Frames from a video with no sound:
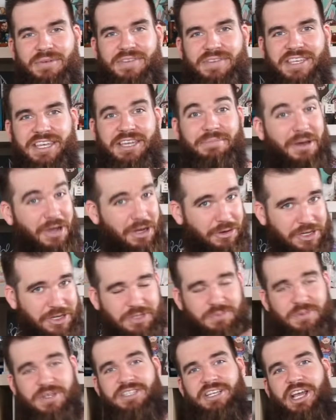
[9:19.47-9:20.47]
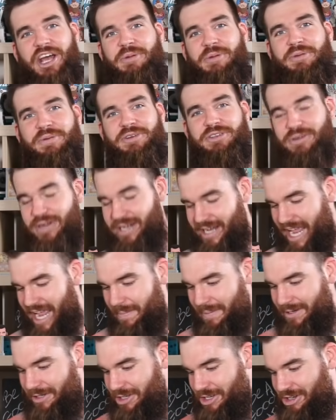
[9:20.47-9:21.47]
of the year? Merry Christmas, I hope you enjoyed, and
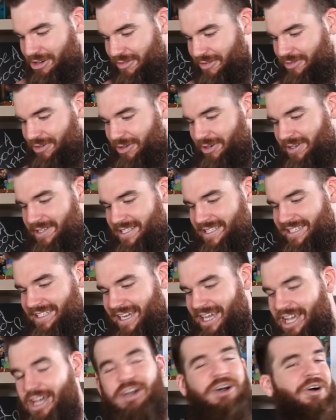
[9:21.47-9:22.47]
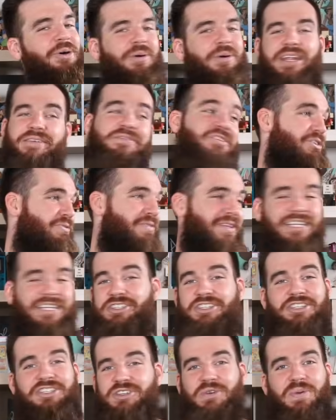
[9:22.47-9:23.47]
Happy New Year, of course, or whatever your
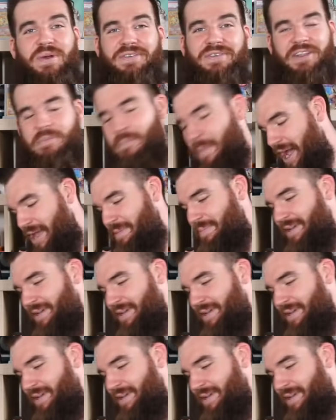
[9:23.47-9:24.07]
religious equivalent may